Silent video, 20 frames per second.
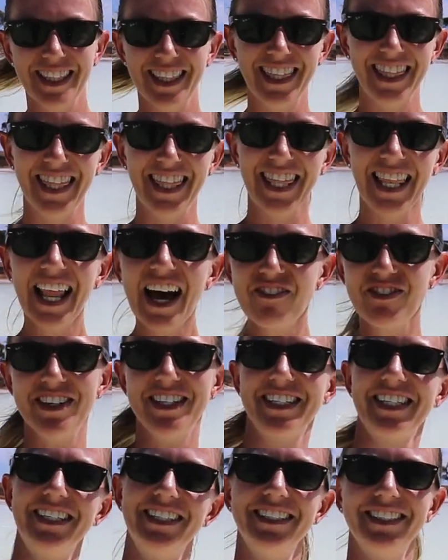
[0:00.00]
Love
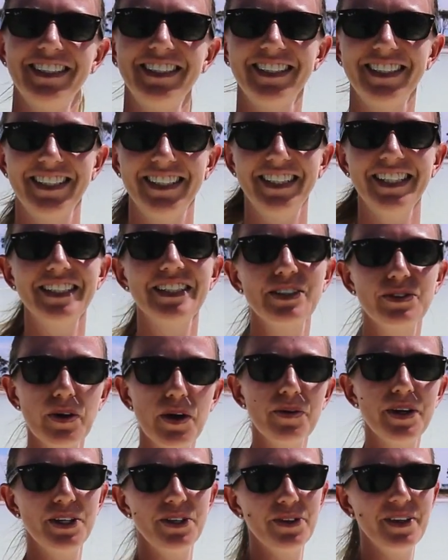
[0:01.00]
it. This is
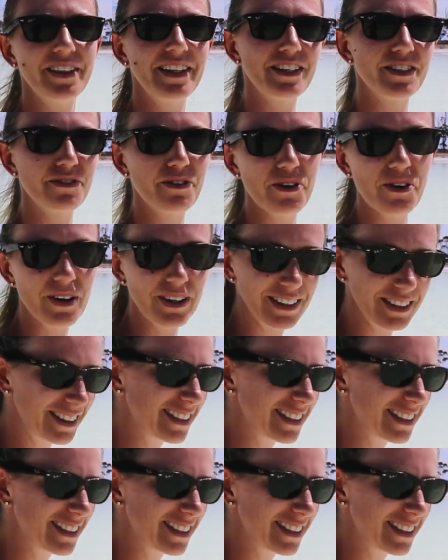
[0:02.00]
what we're doing this for.